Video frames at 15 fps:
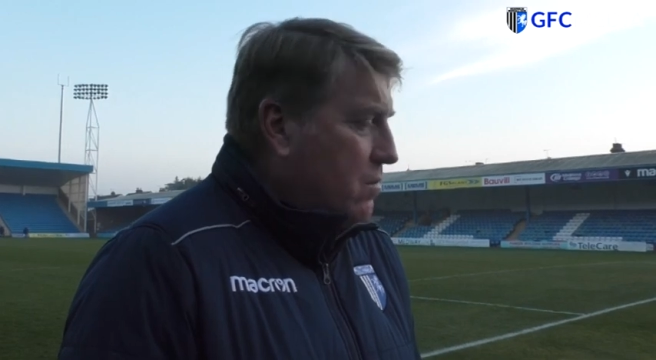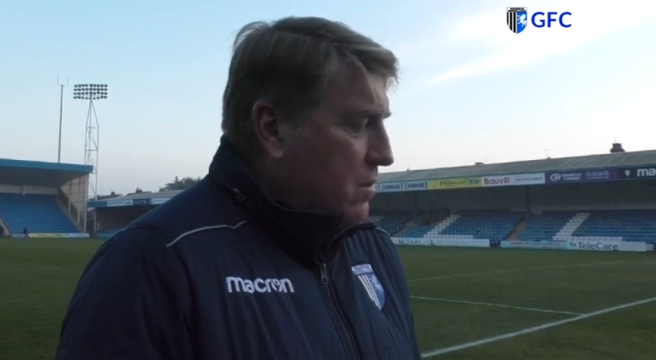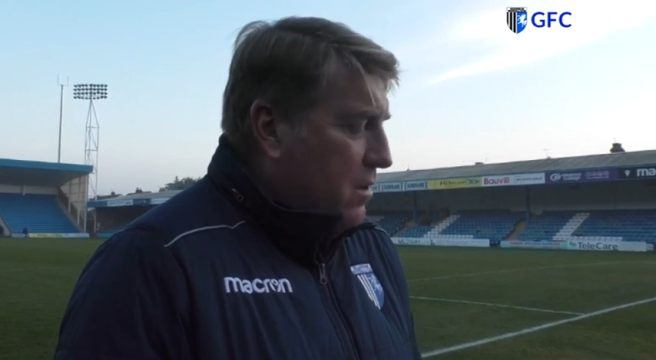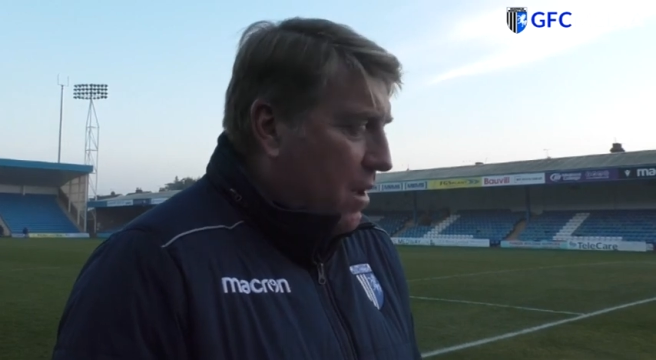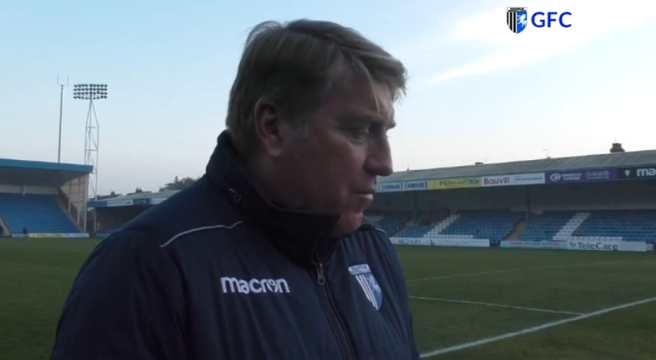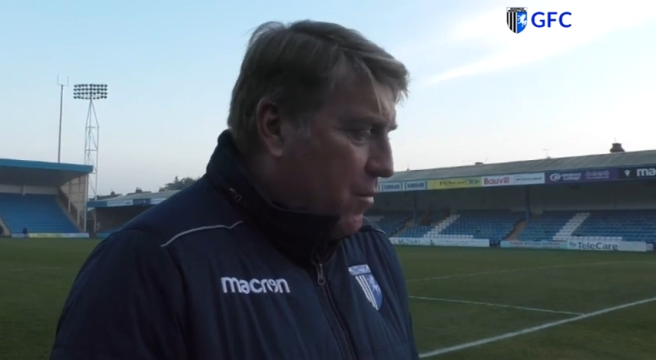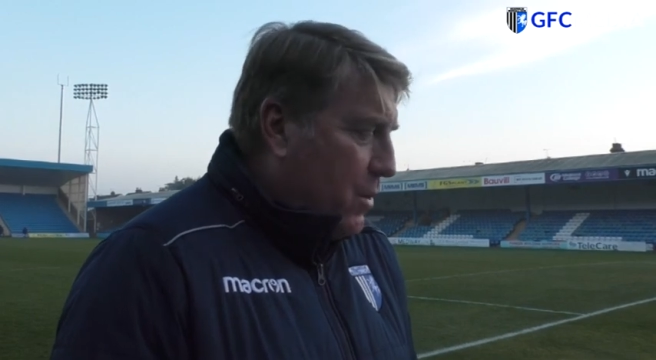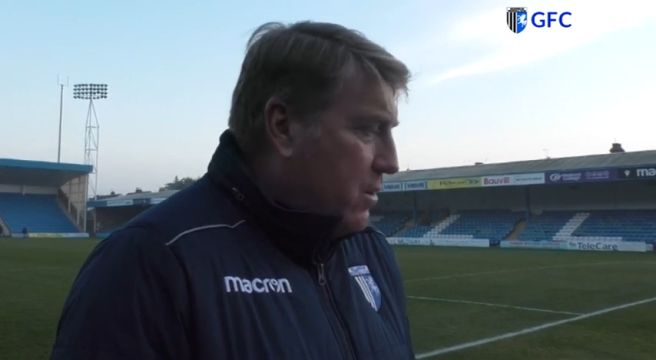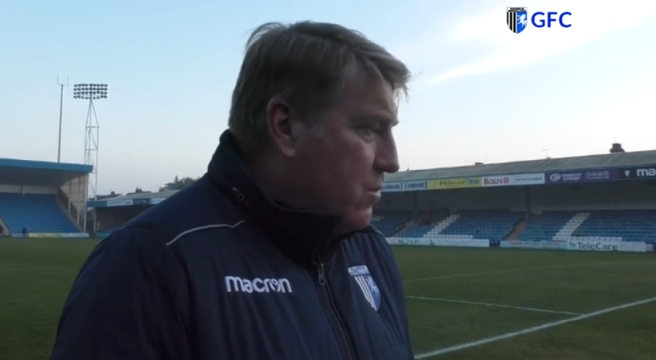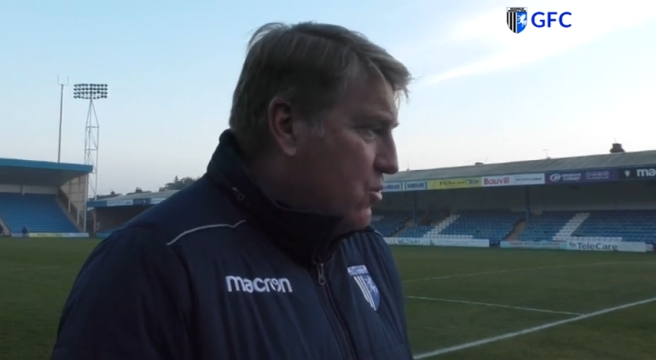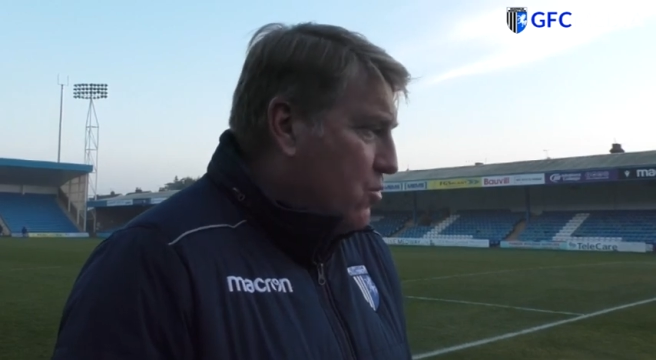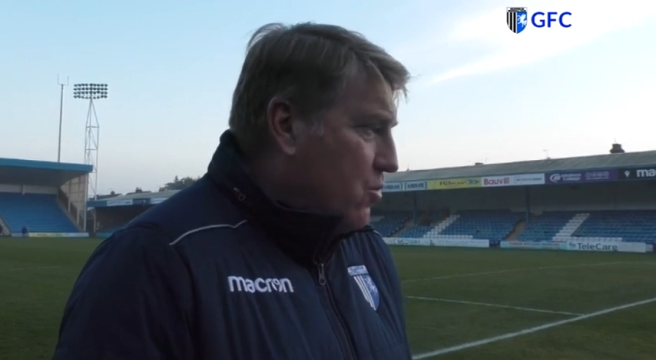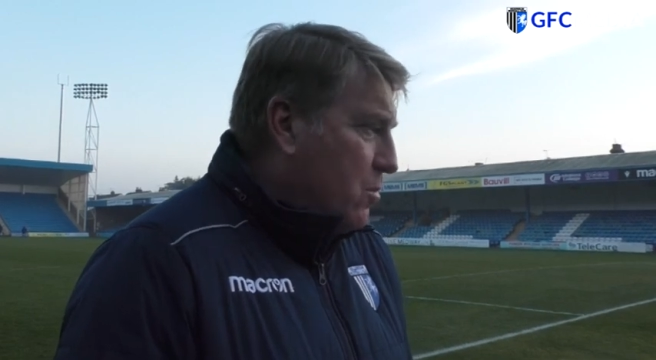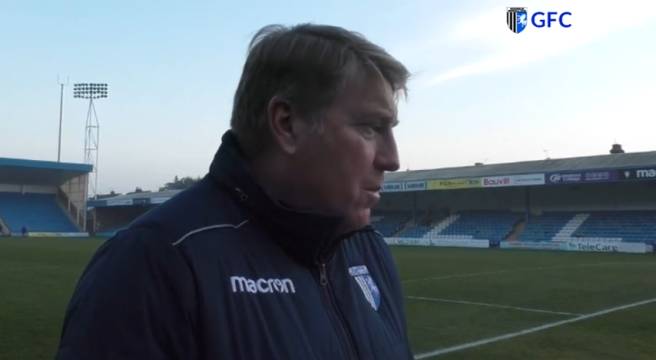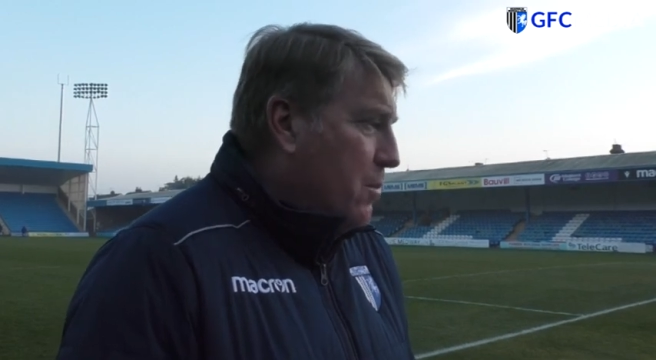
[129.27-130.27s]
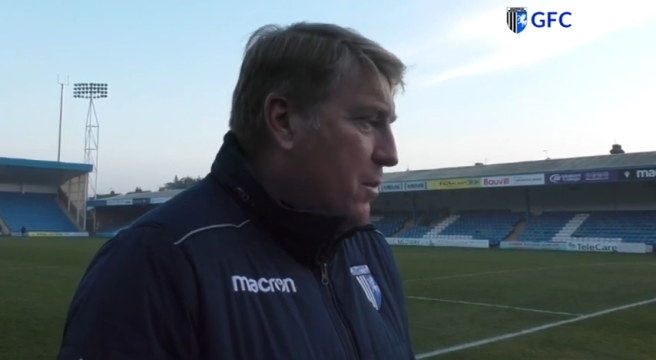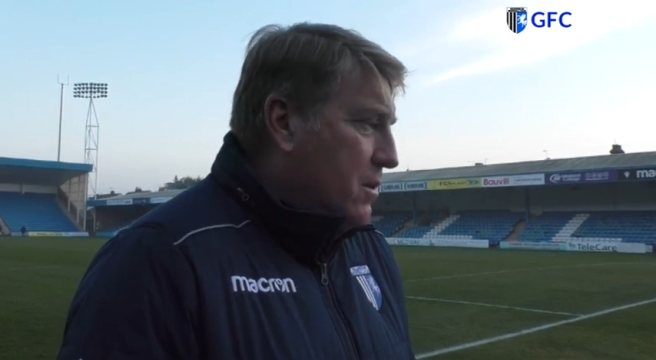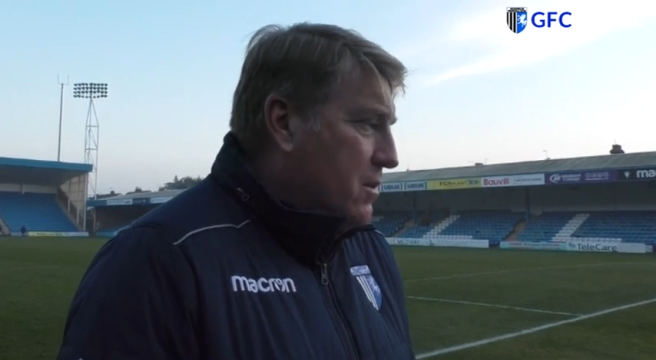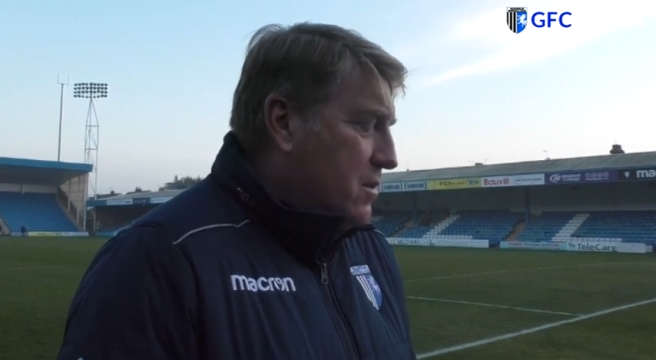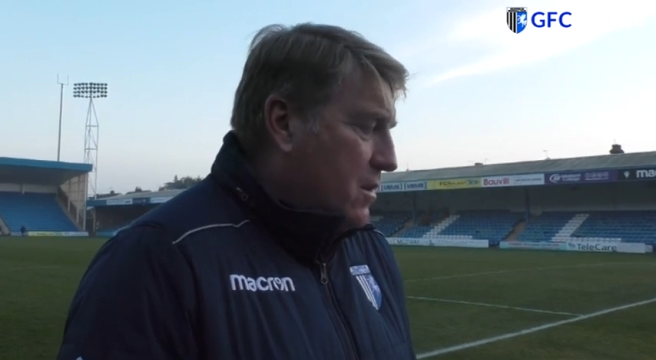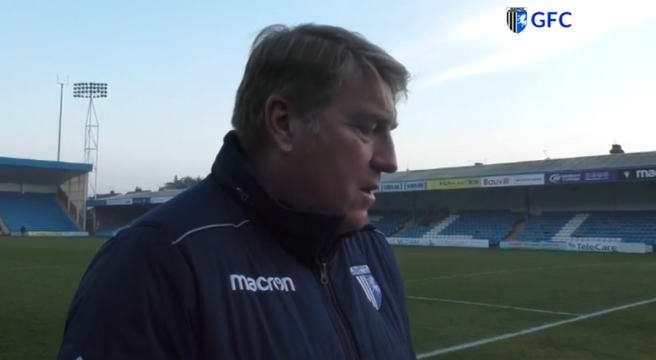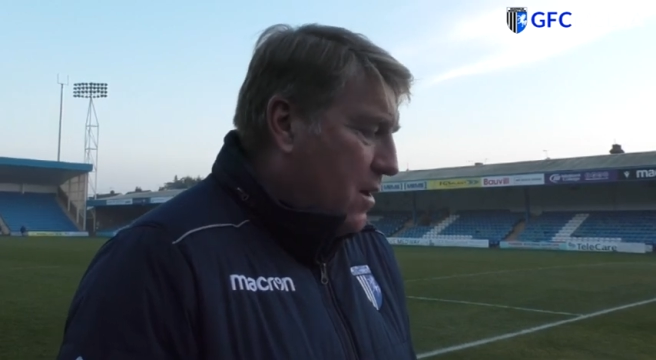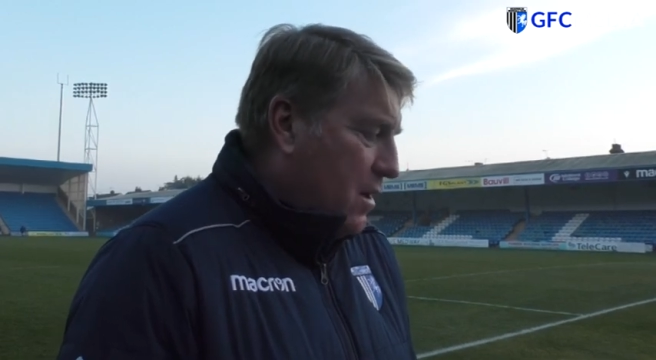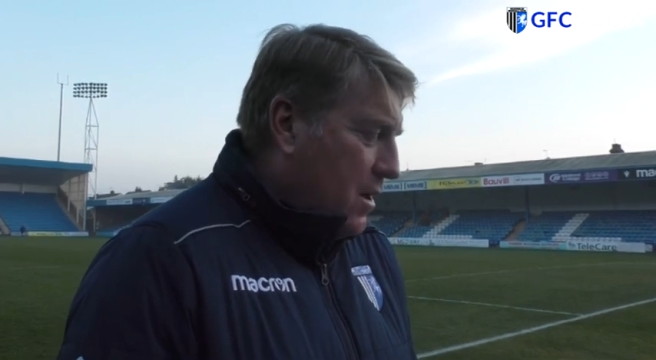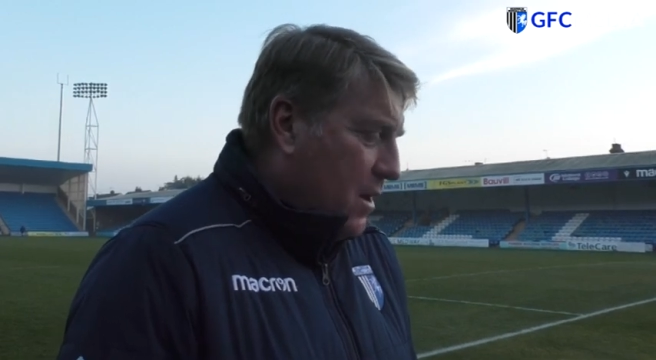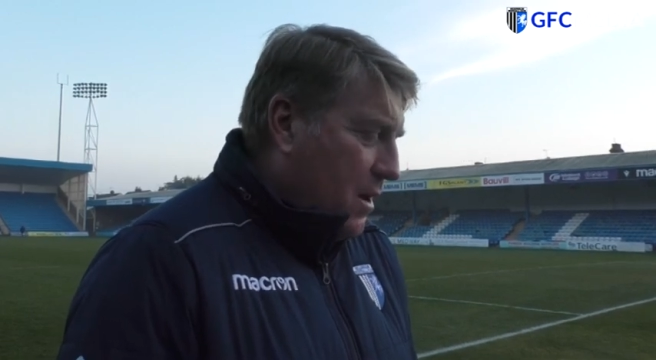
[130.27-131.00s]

Gaffer went and saw them up at uh,